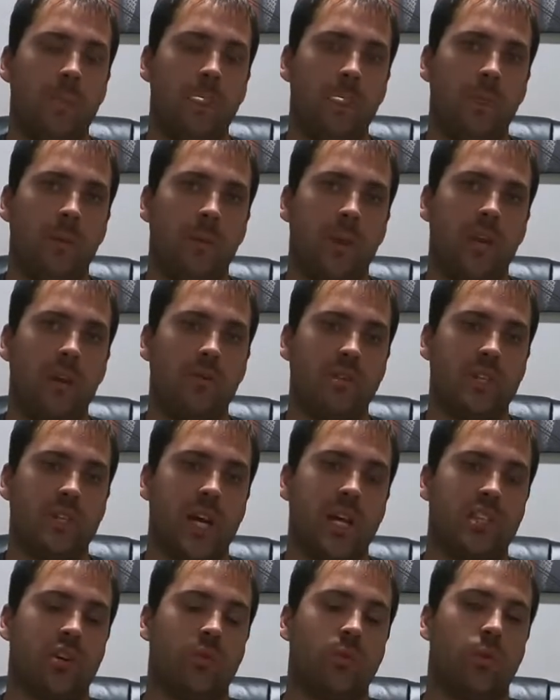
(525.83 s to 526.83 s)
he was
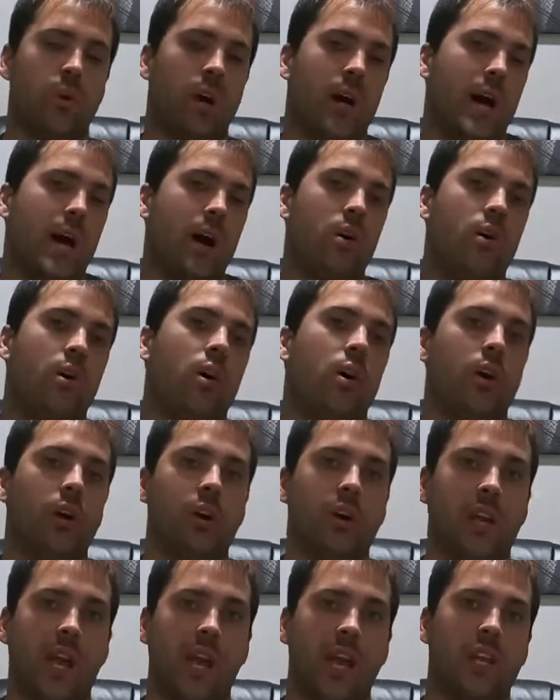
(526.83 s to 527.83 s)
asking, well, how
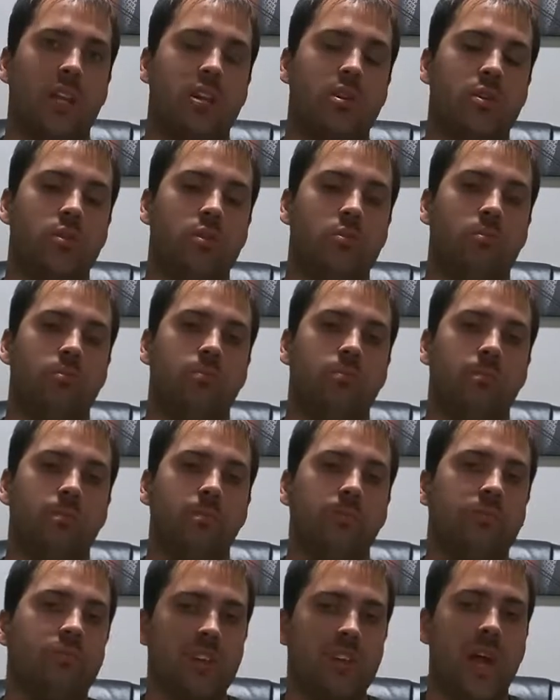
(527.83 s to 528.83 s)
hard can you
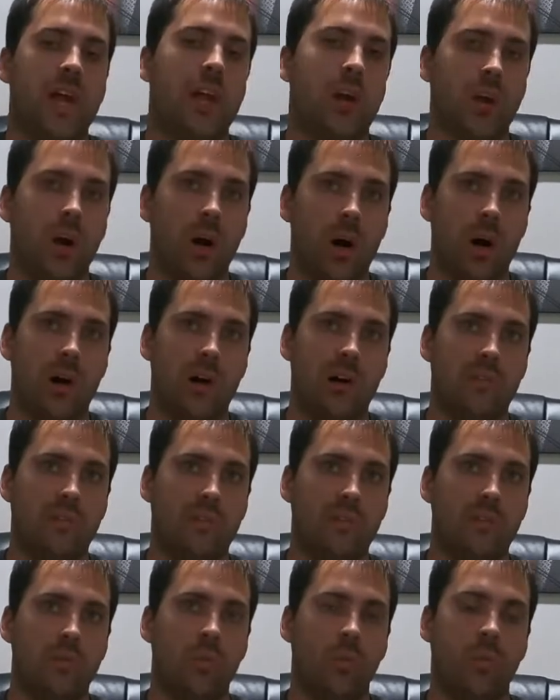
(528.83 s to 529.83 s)
take
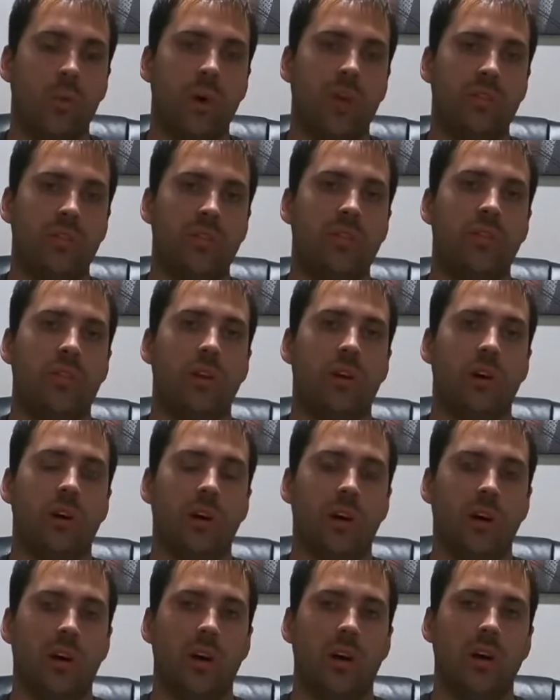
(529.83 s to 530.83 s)
off with
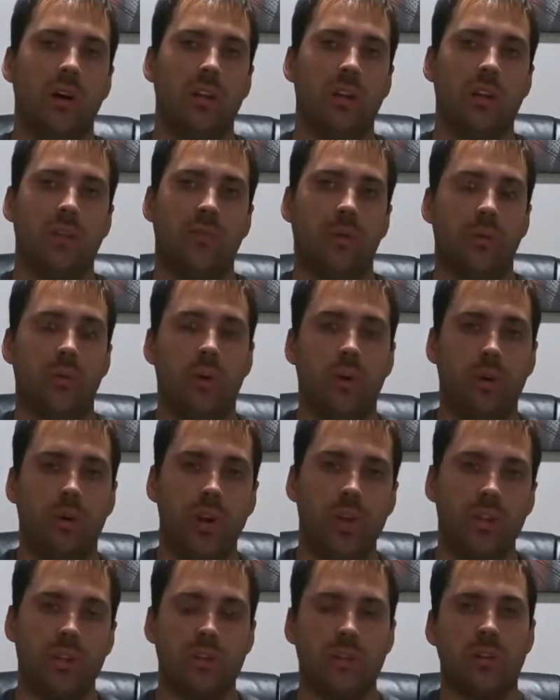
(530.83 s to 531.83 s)
the different rear
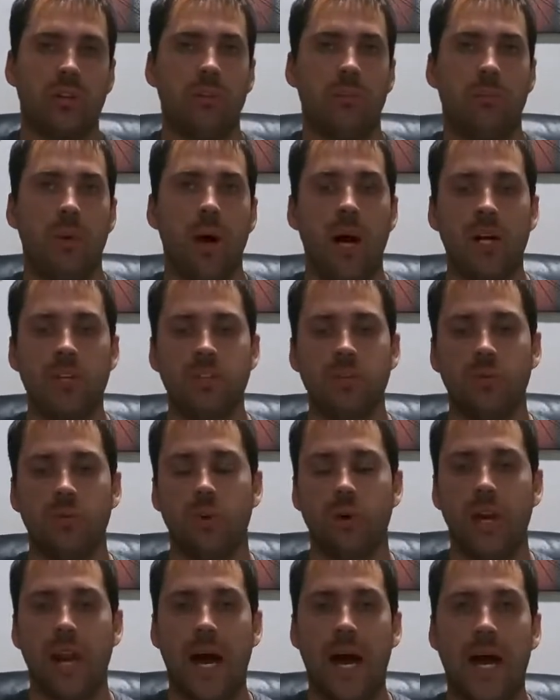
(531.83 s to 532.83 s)
ends? So the Mazda
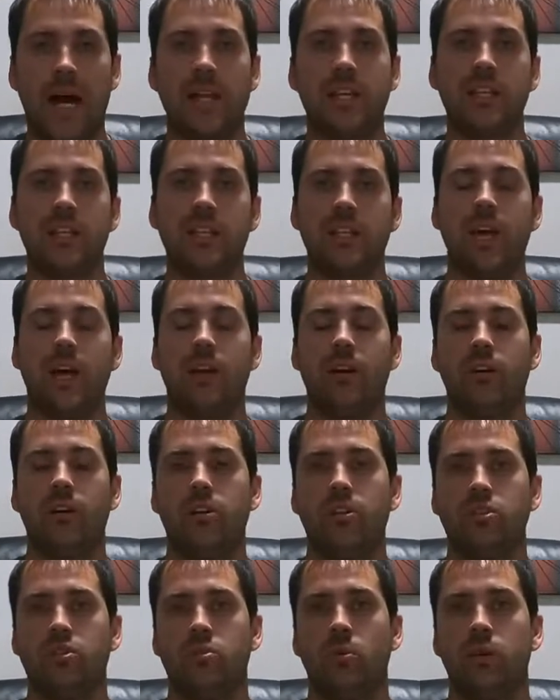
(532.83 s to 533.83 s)
one, I did that
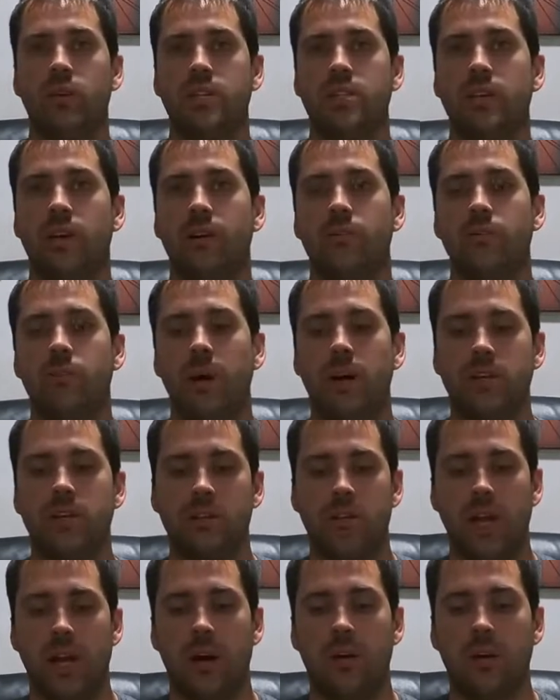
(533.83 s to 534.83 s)
127 miles
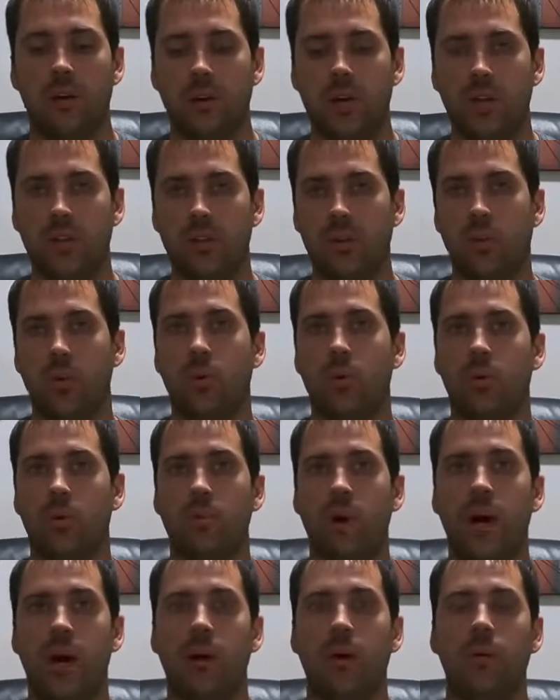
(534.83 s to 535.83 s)
an hour in the quarter
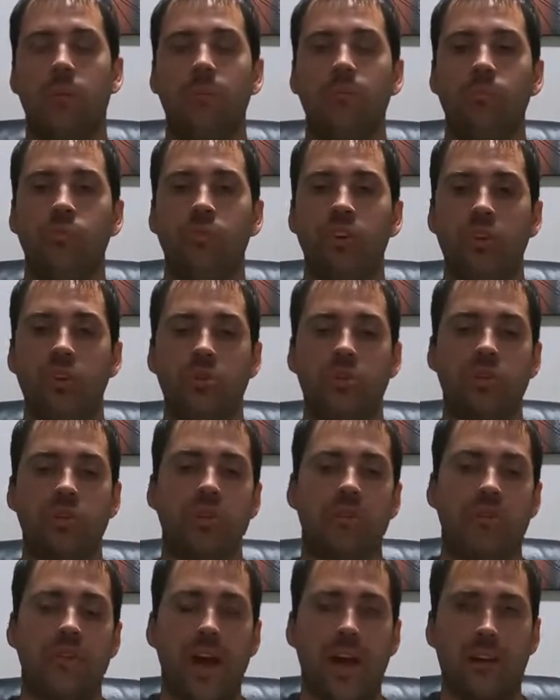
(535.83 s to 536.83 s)
mile using
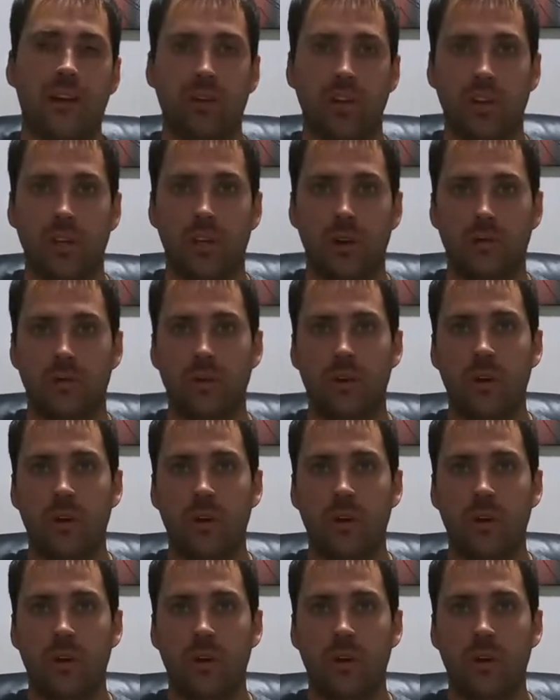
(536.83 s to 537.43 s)
the factory diff.